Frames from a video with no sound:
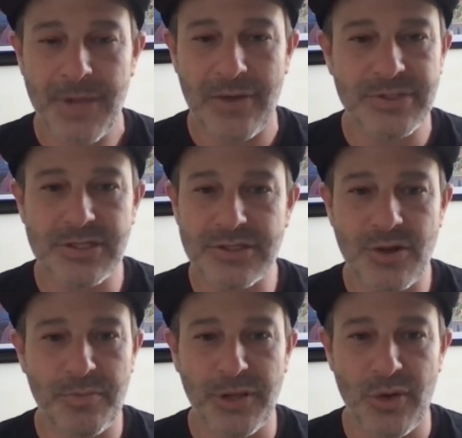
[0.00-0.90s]
I was just
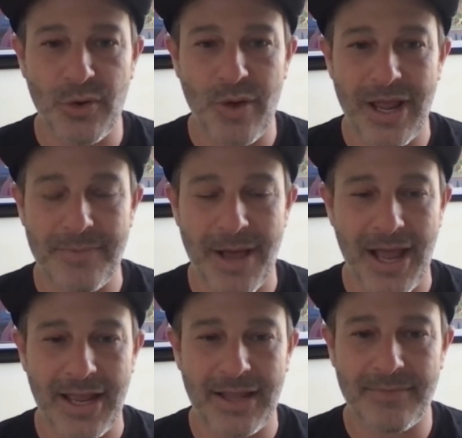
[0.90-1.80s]
so blown away
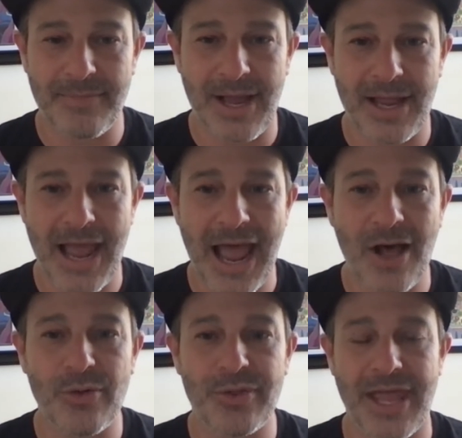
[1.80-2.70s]
by
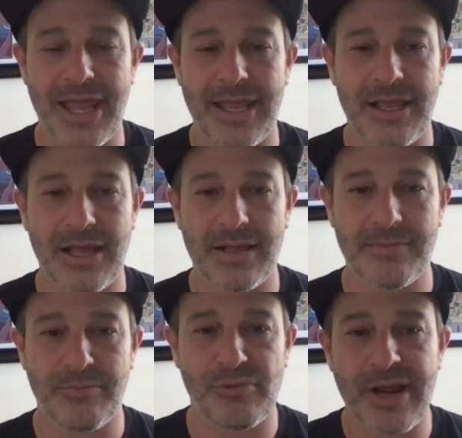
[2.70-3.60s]
how they
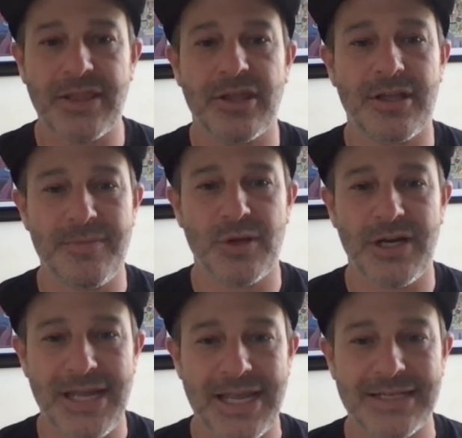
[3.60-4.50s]
bring the
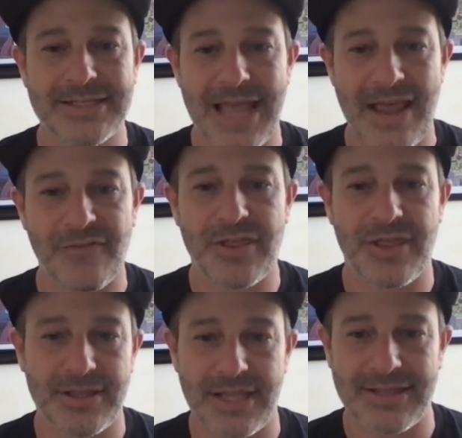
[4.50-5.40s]
community into
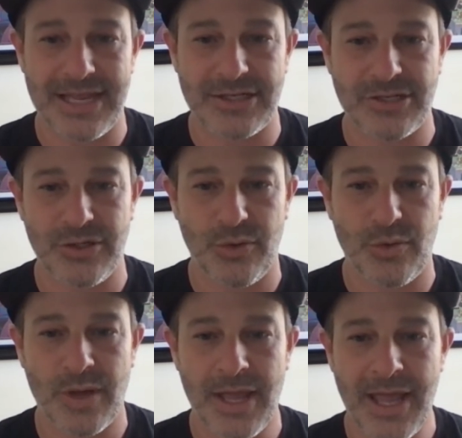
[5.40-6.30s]
everything that they do.
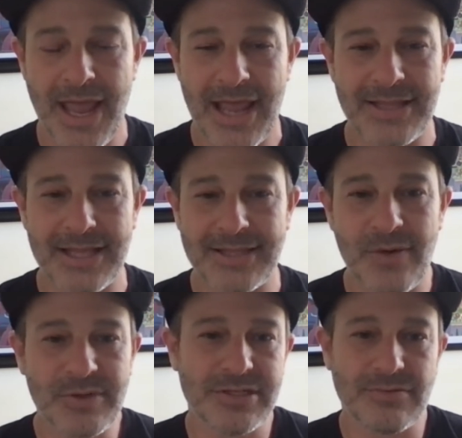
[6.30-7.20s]
And
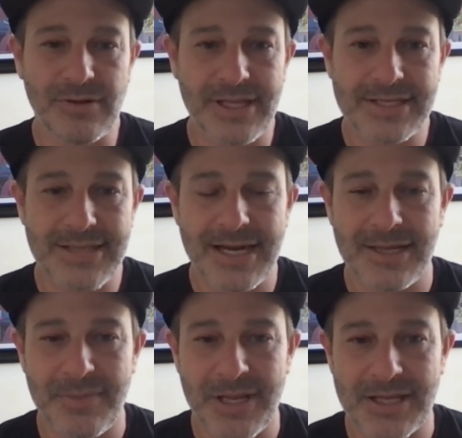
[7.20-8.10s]
that was just really
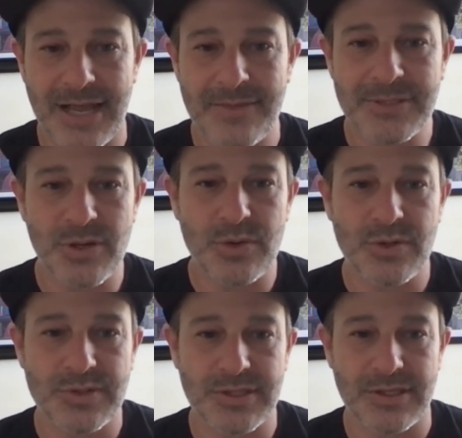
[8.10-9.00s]
exciting, because I'm so
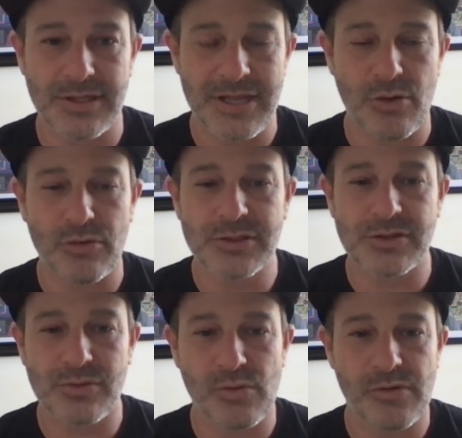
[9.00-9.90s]
used to the old
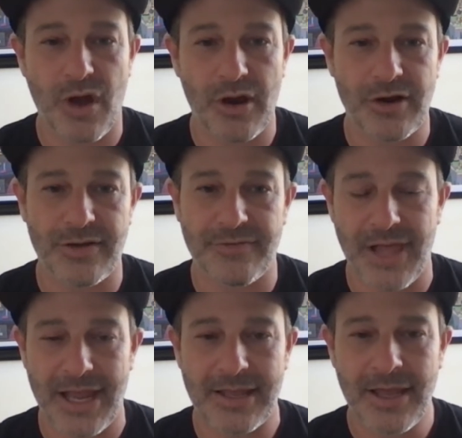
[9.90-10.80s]
school guard of
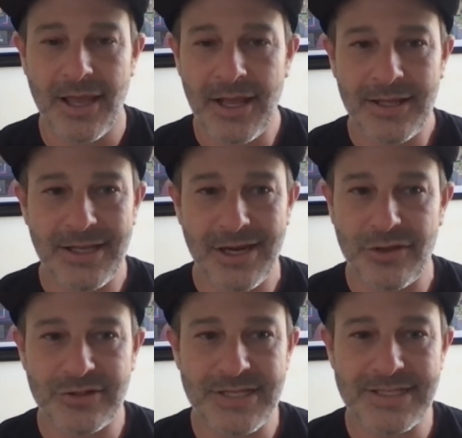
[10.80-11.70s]
like,
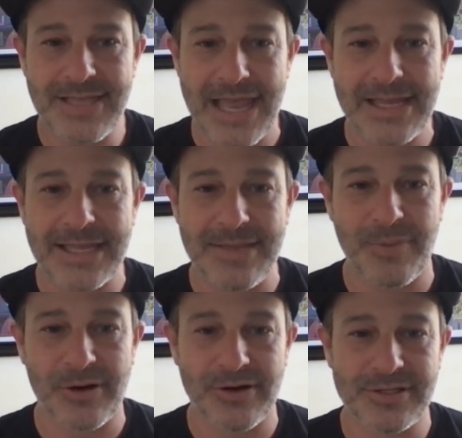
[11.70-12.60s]
there's these
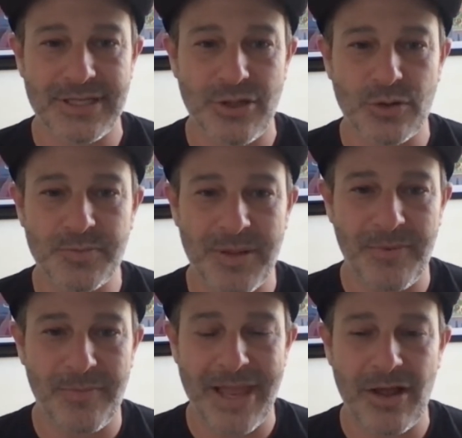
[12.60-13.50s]
gatekeepers and those
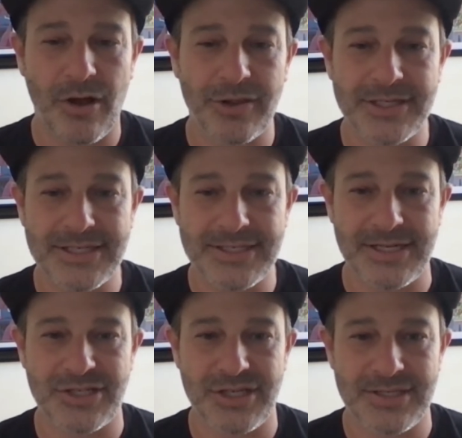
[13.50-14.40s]
people make all the
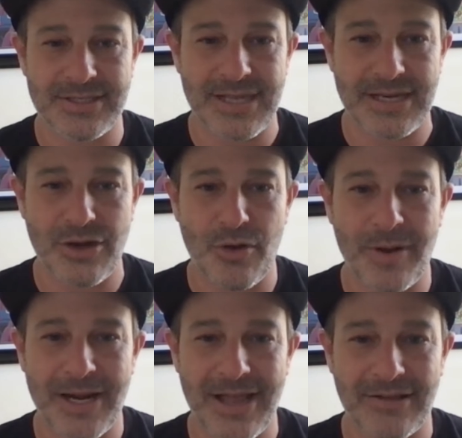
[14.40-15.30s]
decisions and
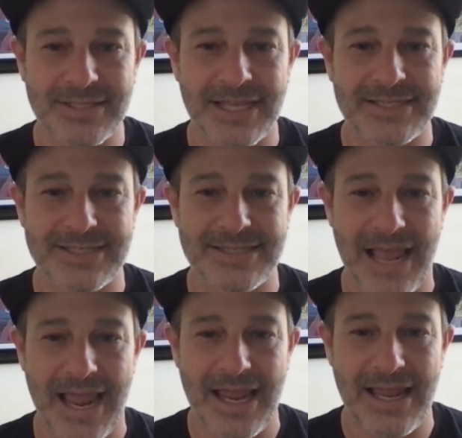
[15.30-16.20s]
nobody else gets a
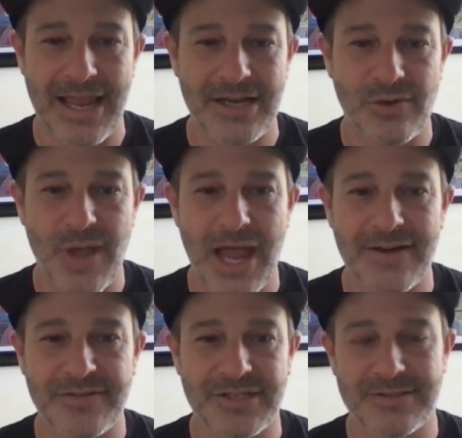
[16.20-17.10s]
say. And you
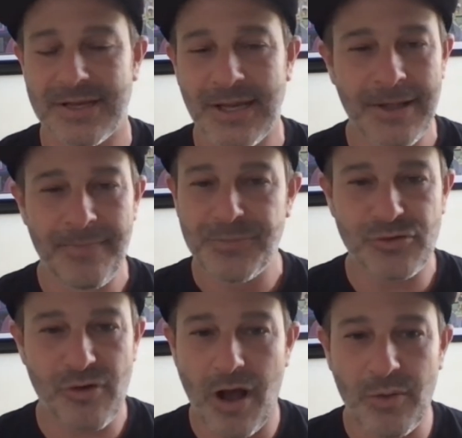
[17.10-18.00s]
kind of just
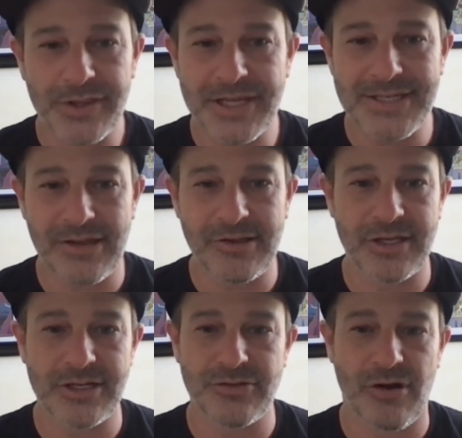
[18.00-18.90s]
draw what they tell
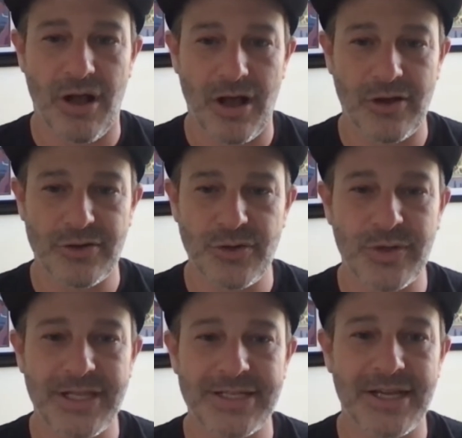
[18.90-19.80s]
you to draw or do
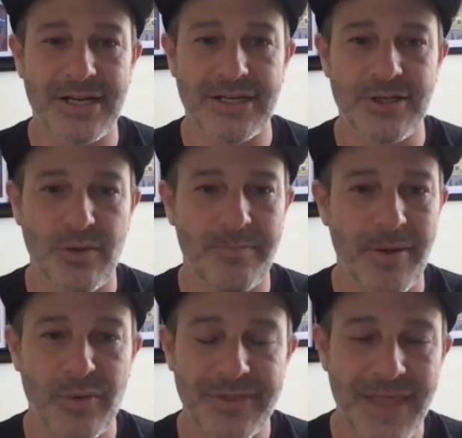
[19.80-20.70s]
what they tell you to do.
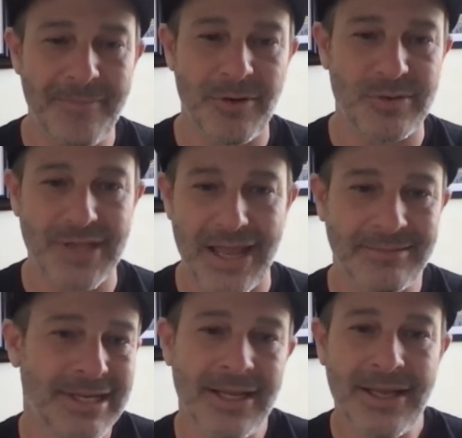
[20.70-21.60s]
But with them, it was
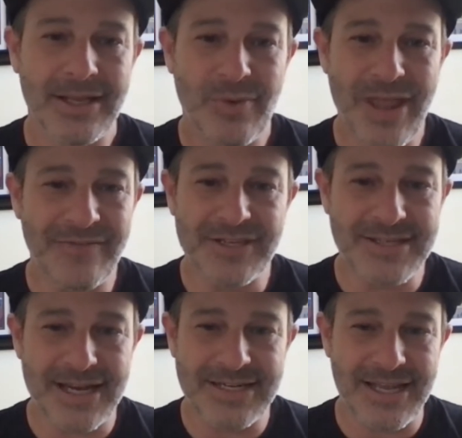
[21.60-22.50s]
like, we have
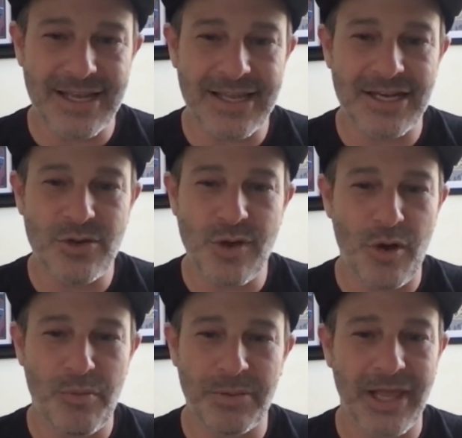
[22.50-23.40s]
this idea. Can you
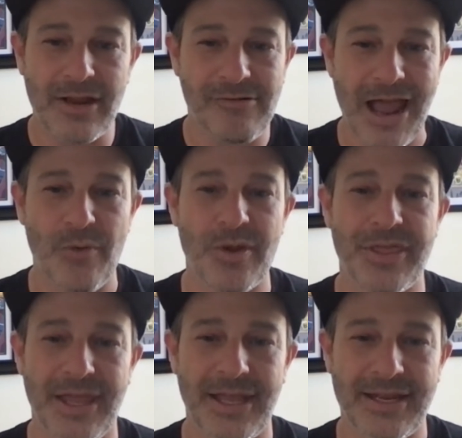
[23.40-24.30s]
go play around
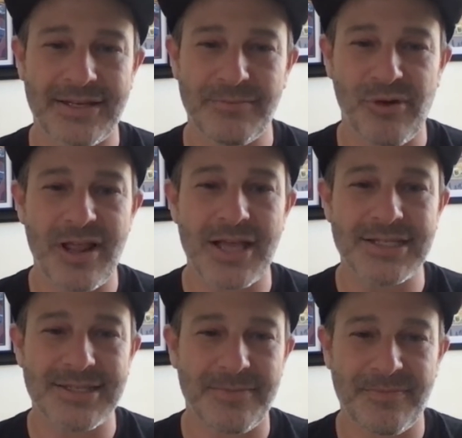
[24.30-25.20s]
with it? Bring
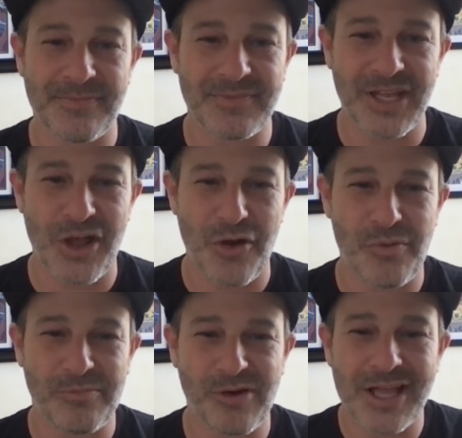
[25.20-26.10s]
us
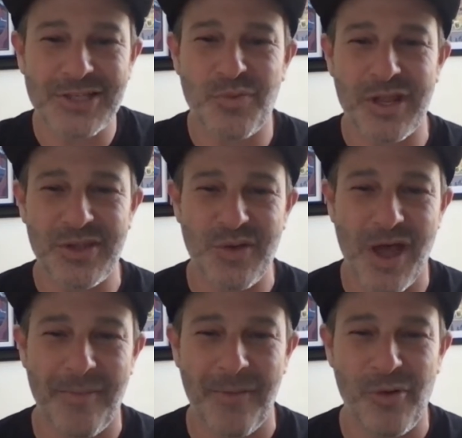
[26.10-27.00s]
what you
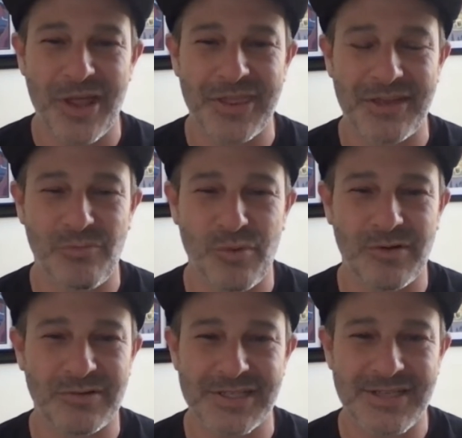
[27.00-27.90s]
come up with, and
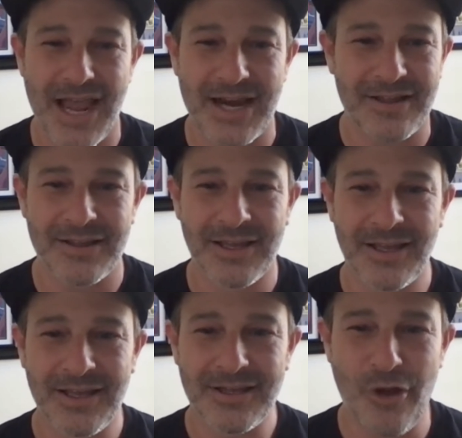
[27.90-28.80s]
we'll just kind of
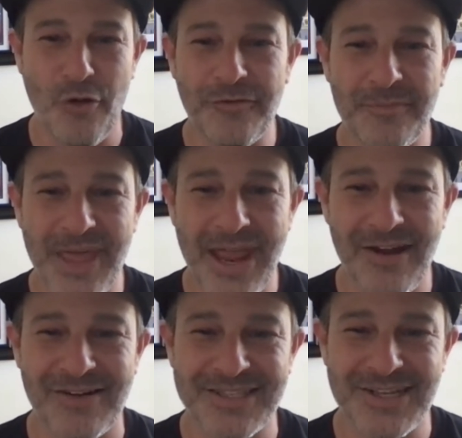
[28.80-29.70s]
go from
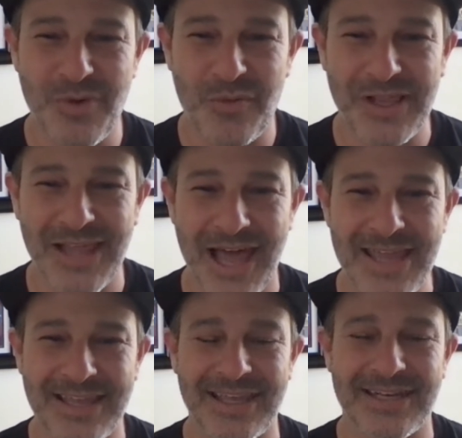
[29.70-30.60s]
there and see what we
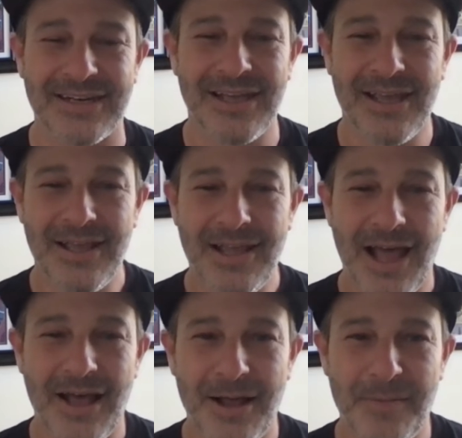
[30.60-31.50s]
like. And
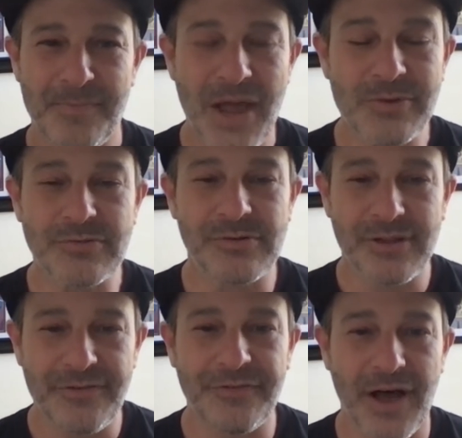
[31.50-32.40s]
that was
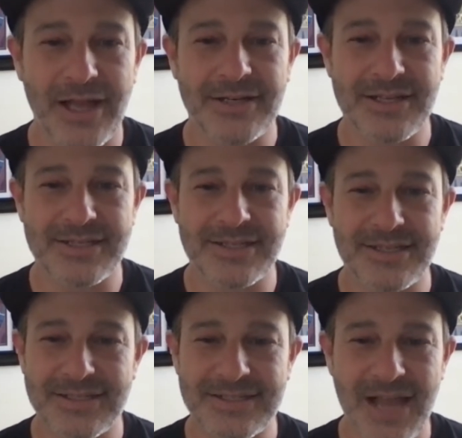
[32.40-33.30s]
really fun, because
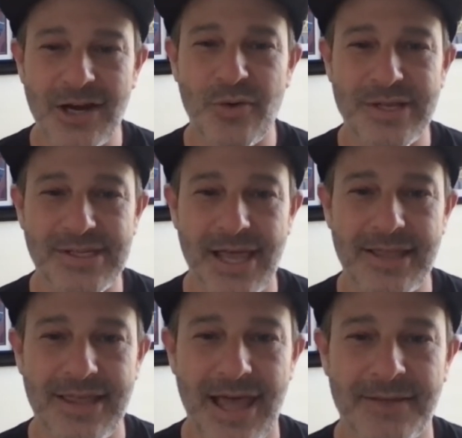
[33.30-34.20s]
it's not always
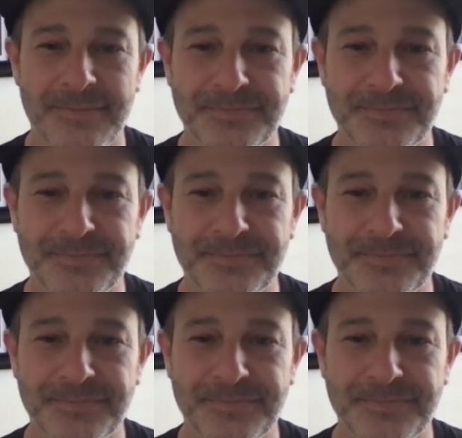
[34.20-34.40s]
like that.